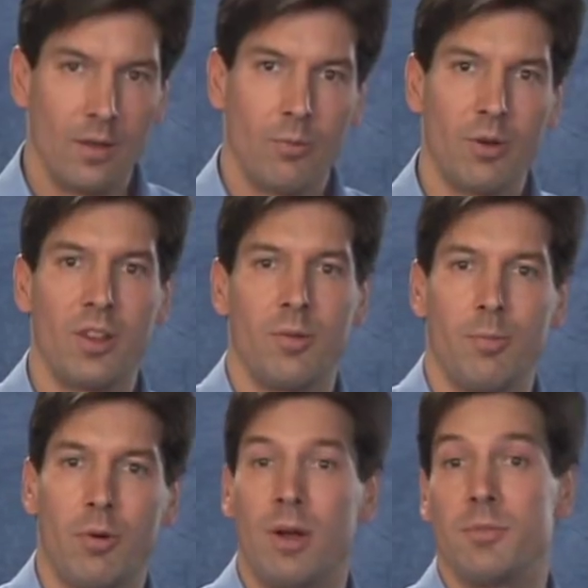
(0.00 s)
One of the
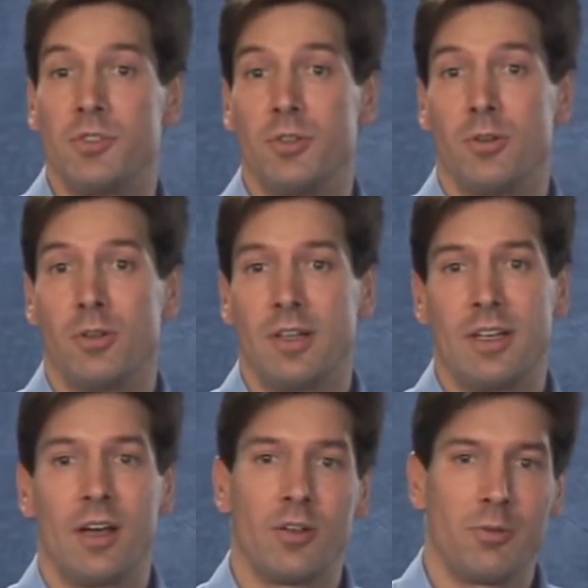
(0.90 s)
problems you'll
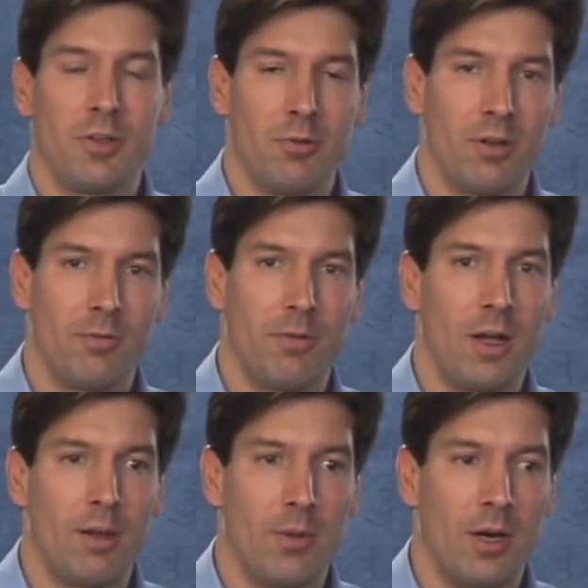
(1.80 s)
encounter when you run
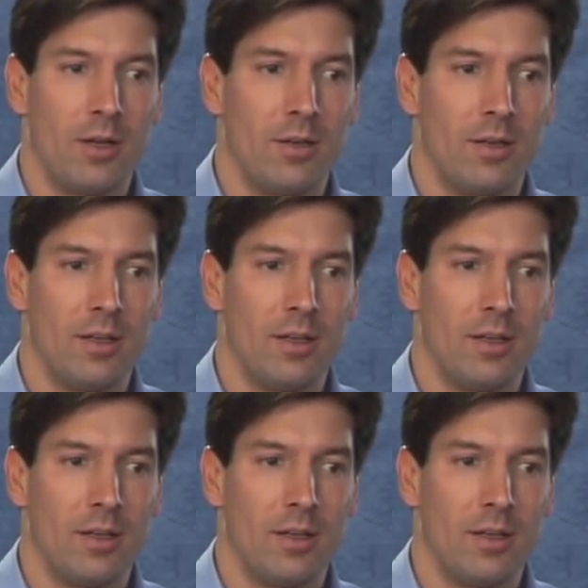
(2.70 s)
FileMon